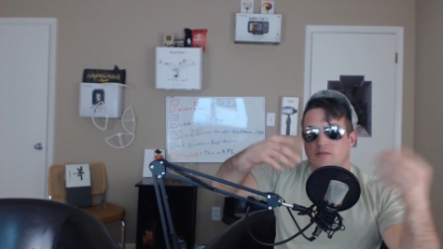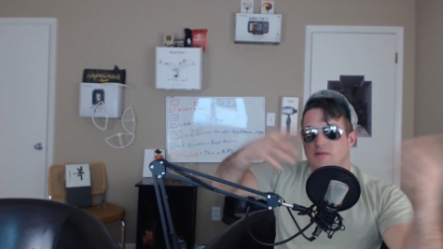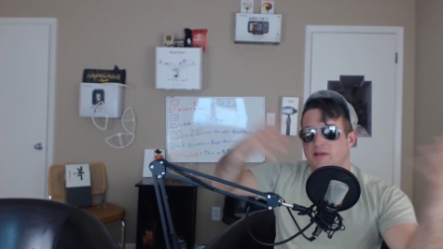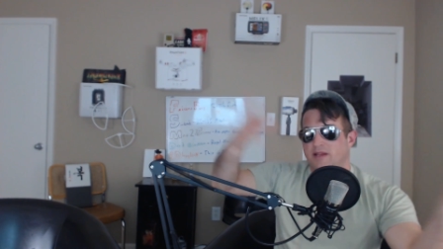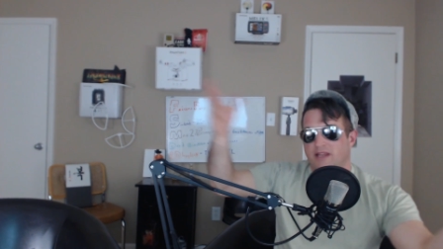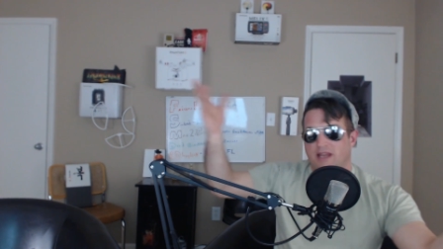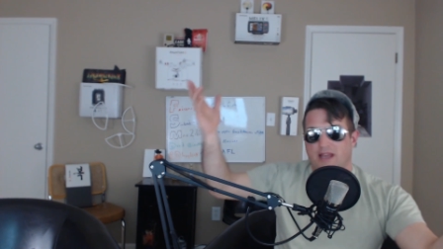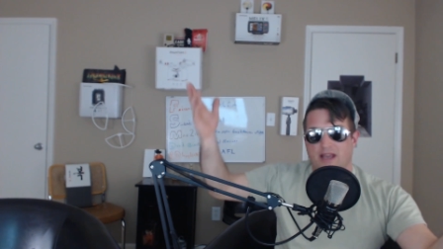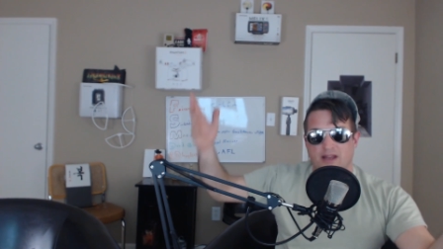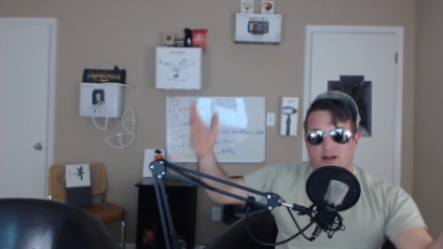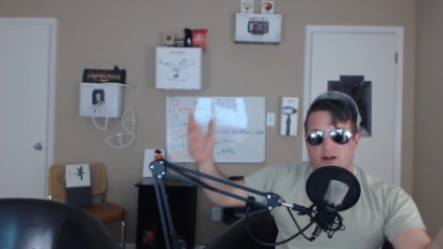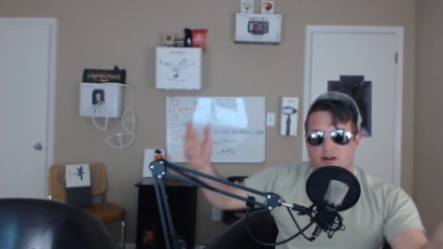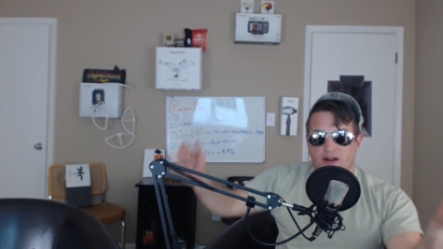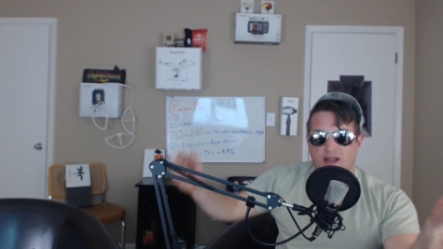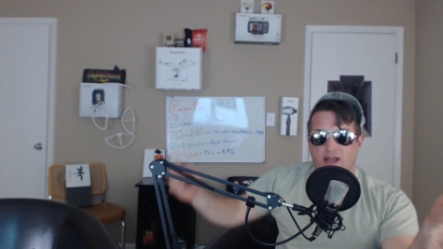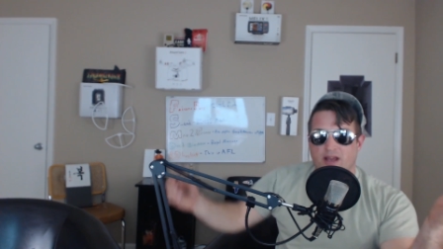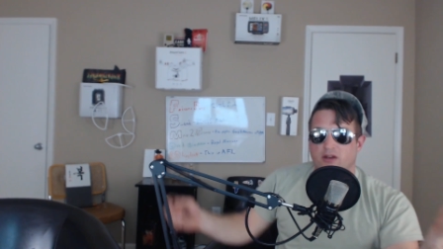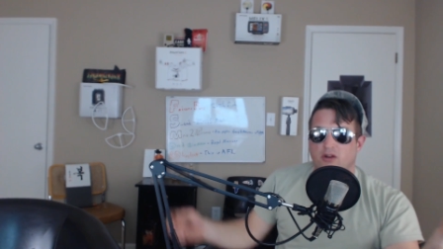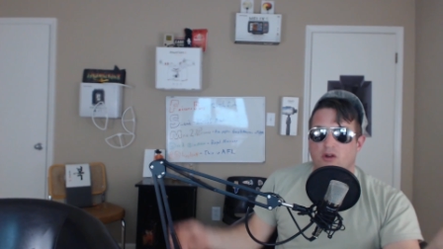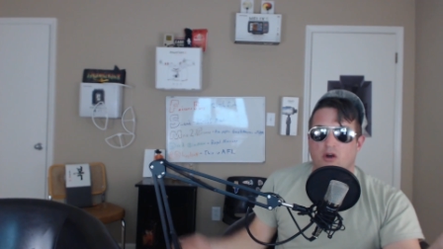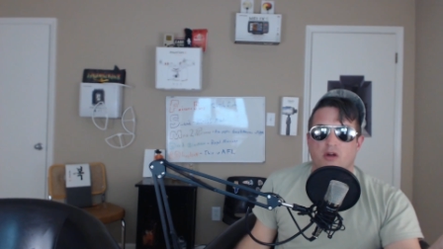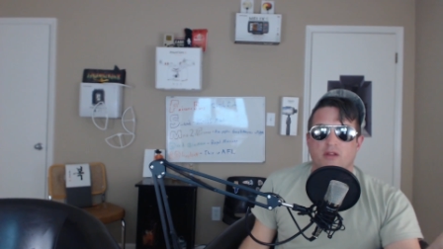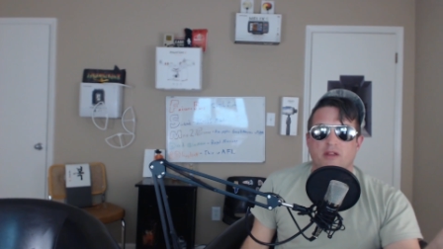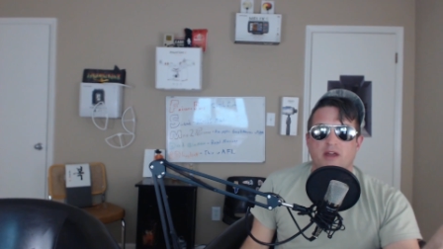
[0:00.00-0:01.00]
and the internet and
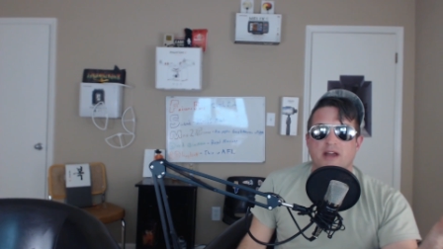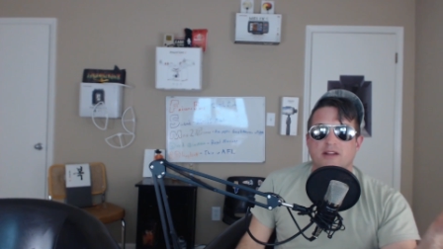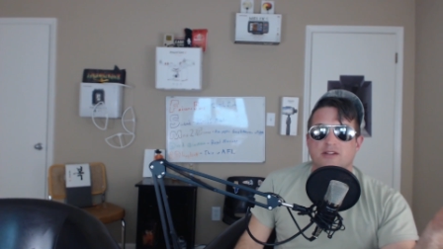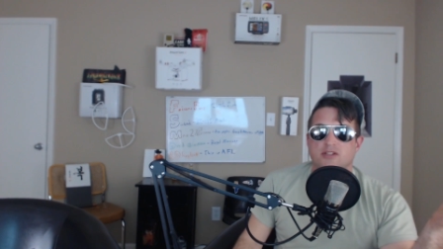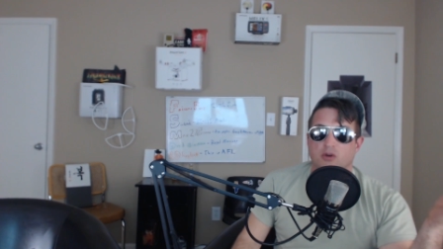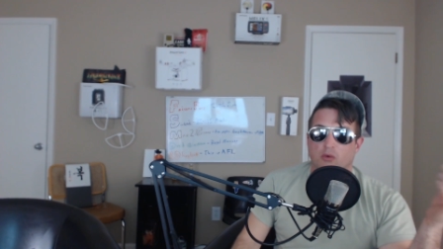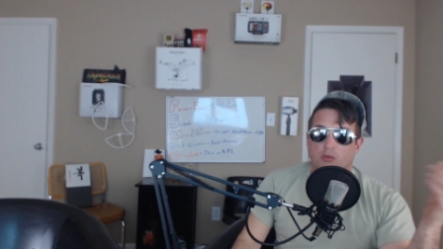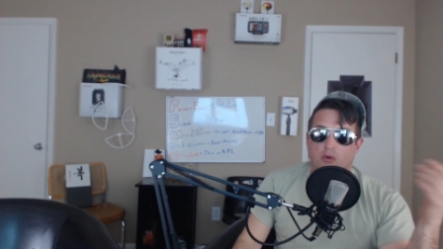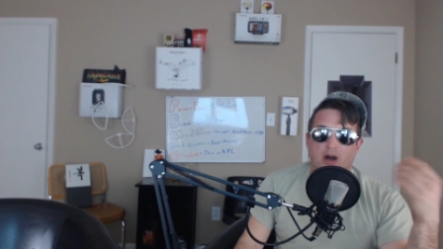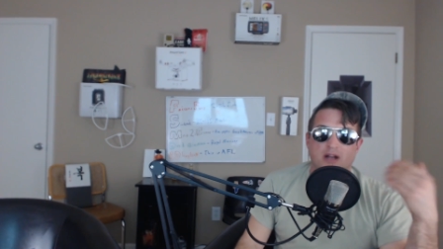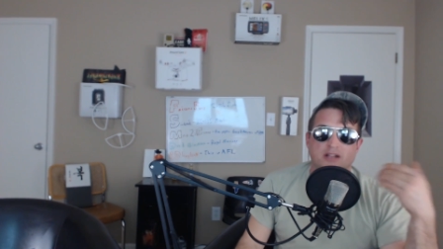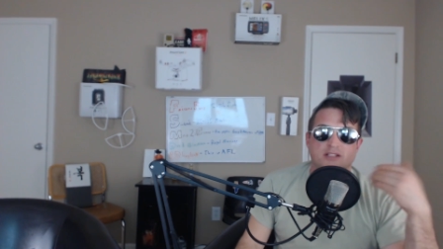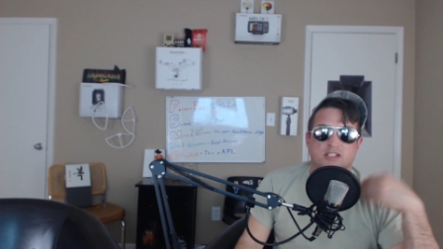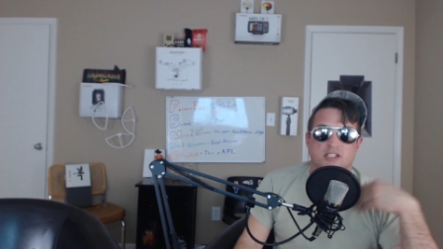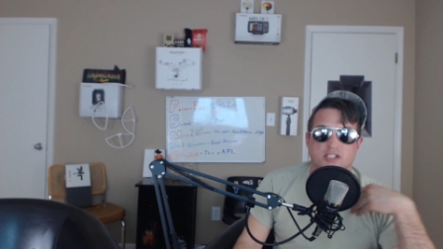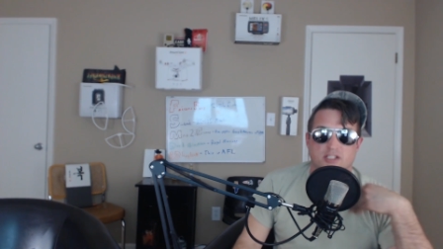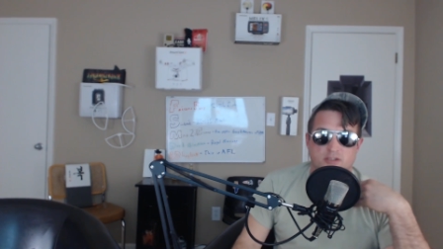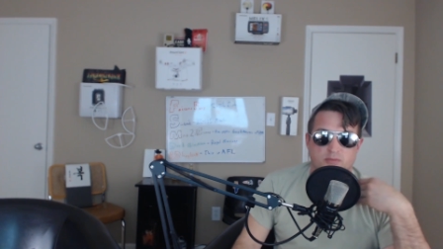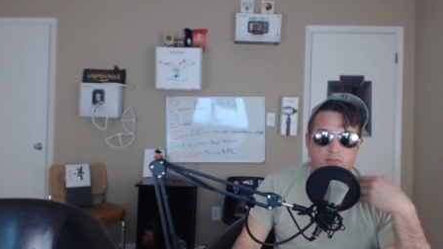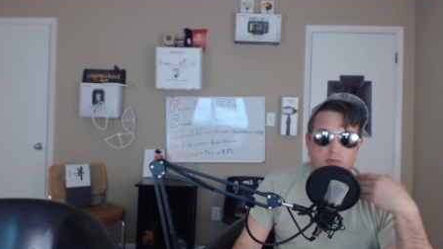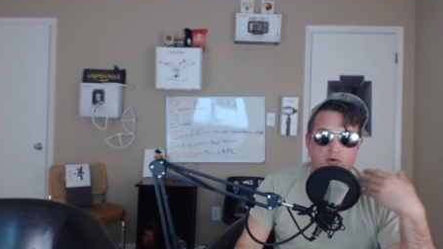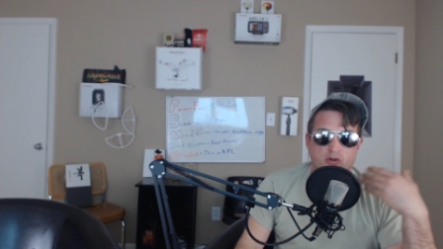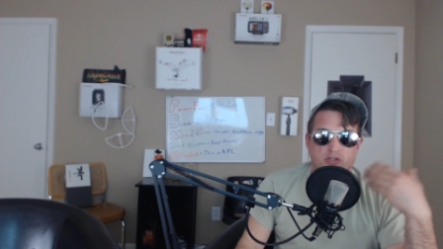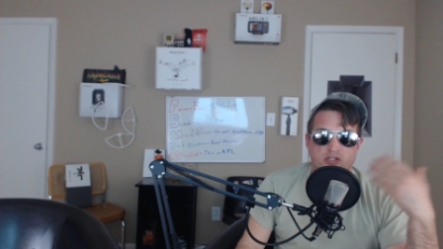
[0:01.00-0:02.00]
all that to watch the
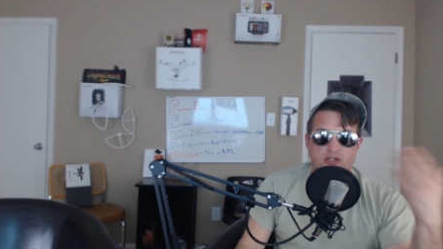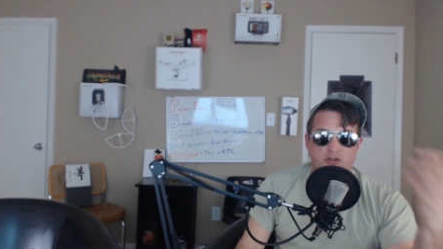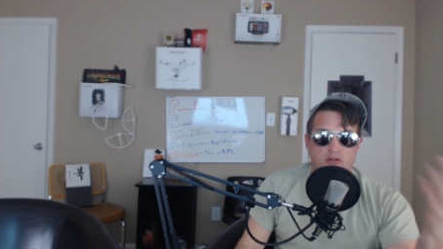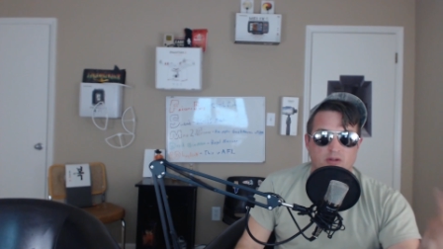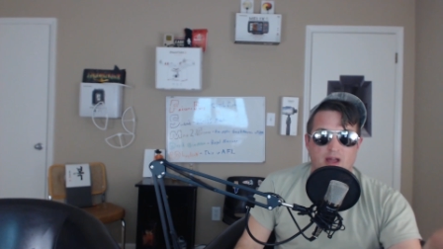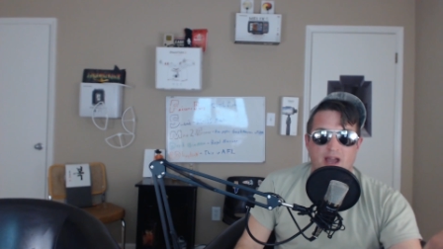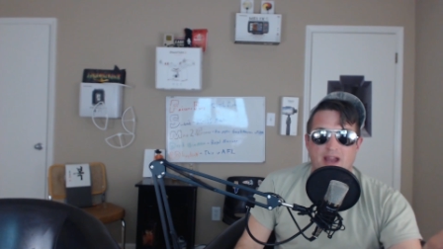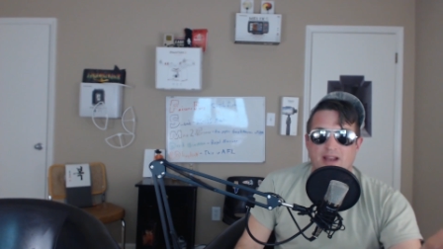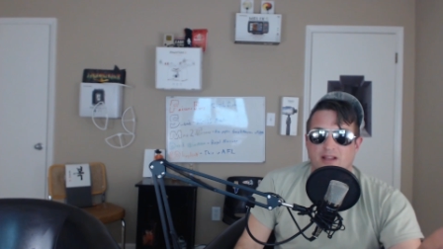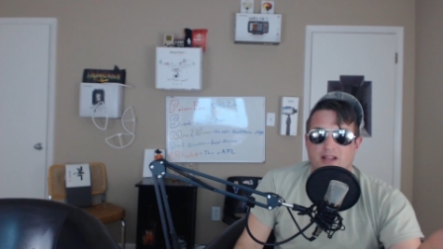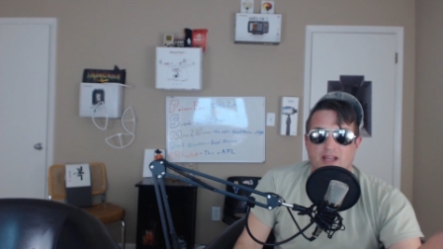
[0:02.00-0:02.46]
sports you like.